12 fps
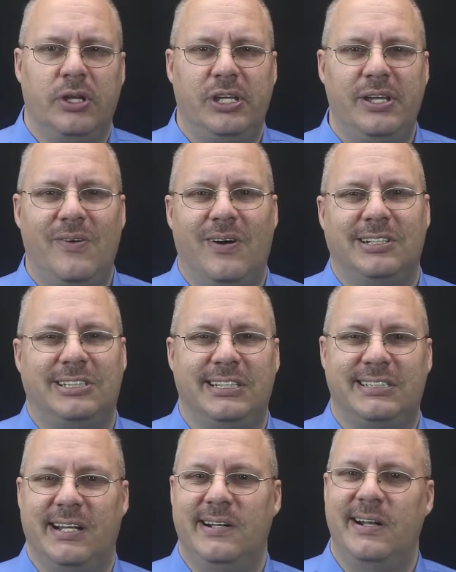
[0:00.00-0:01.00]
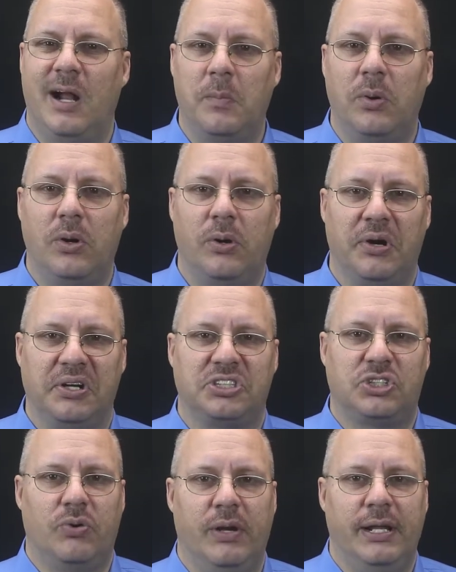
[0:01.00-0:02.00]
You aren't just a number or a
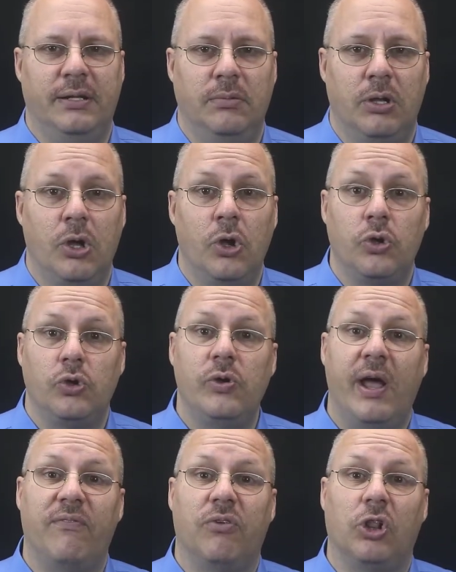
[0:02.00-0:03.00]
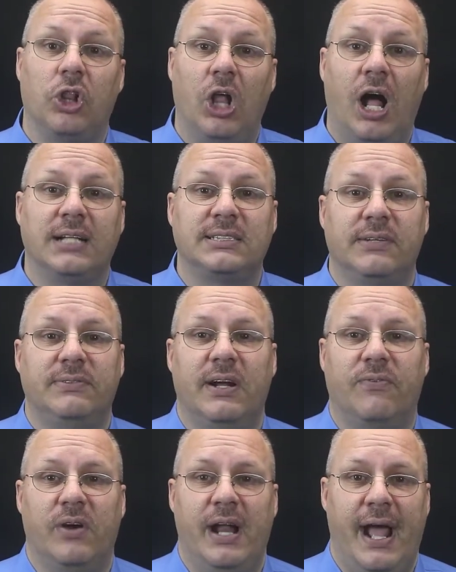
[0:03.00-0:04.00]
string, you have lots of
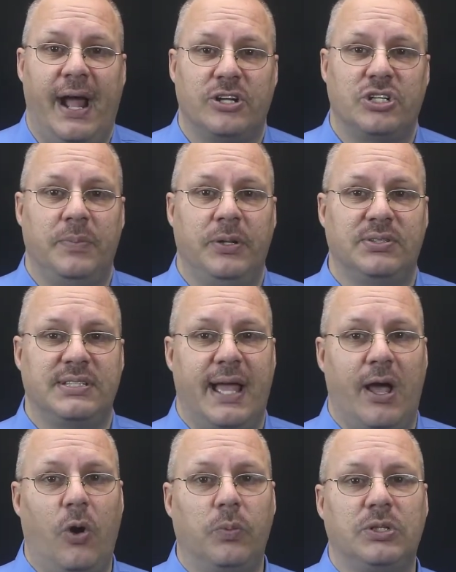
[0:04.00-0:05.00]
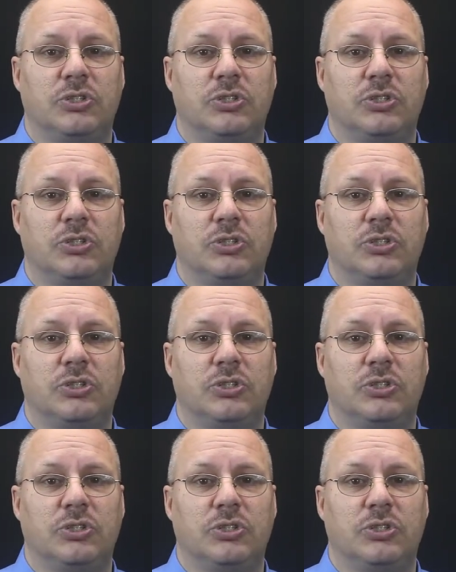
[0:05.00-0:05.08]
different attributes that help